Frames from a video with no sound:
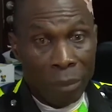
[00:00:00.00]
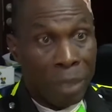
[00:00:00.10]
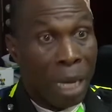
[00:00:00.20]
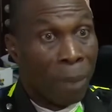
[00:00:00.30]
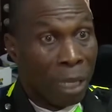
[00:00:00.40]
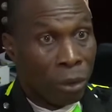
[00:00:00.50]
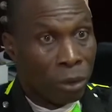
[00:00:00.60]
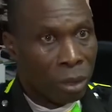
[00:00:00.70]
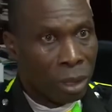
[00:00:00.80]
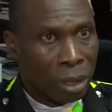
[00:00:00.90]
beer parlor
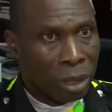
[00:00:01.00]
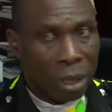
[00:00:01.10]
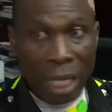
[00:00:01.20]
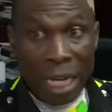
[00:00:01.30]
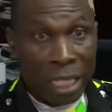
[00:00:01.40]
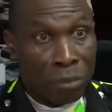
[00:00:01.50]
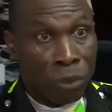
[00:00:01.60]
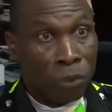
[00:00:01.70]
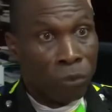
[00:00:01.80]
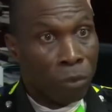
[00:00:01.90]
and
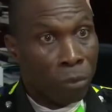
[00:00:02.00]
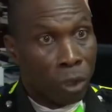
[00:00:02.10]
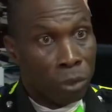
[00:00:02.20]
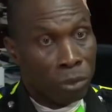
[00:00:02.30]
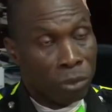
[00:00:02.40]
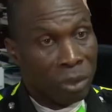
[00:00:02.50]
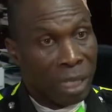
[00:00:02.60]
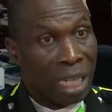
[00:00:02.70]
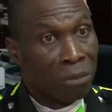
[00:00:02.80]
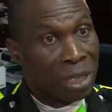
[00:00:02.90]
removed bottle
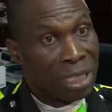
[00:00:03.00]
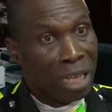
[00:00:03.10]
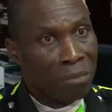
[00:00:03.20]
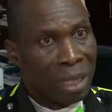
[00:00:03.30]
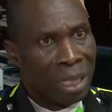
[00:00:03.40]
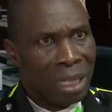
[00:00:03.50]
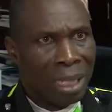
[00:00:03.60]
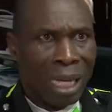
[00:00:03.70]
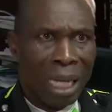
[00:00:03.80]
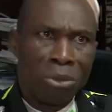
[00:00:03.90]
that he will stab me.
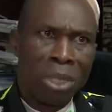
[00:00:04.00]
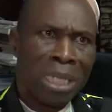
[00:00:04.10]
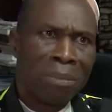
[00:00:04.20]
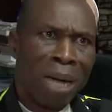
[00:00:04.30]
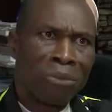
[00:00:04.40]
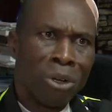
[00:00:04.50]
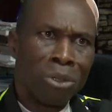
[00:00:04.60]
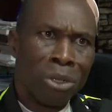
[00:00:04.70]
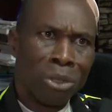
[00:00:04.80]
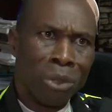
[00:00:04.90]
I told him, I've
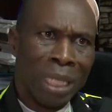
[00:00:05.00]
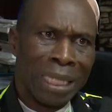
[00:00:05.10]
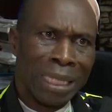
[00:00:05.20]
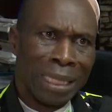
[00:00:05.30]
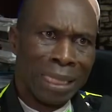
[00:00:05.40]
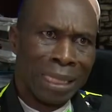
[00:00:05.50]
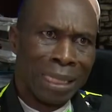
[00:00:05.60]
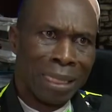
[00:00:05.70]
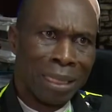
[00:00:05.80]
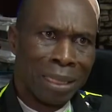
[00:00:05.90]
not done you
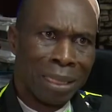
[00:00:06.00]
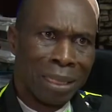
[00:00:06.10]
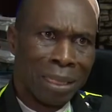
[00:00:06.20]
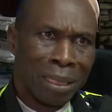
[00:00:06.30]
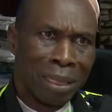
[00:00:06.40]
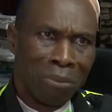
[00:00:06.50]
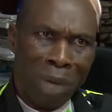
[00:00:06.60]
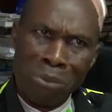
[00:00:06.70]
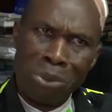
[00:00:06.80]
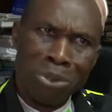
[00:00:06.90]
anything.
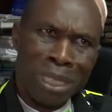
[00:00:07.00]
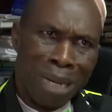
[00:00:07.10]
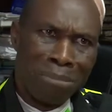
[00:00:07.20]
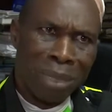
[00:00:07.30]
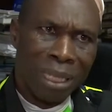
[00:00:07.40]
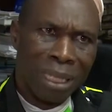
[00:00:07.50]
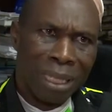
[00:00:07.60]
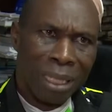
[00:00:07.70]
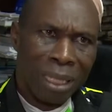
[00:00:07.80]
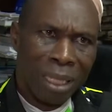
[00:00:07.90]
Why will you stab me?
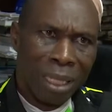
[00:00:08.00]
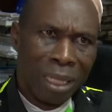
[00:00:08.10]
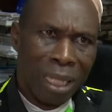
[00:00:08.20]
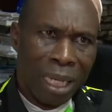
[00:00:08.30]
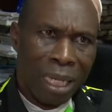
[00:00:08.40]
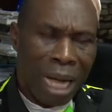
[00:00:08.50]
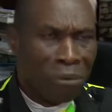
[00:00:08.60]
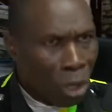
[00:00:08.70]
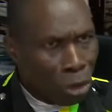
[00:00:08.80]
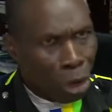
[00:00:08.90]

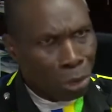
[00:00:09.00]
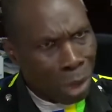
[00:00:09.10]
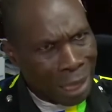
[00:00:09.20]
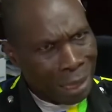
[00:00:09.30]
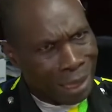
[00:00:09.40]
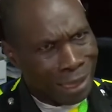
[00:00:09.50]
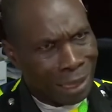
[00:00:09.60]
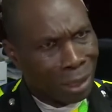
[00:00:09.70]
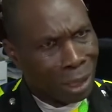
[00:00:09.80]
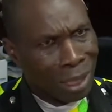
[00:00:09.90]
I've not done you anything.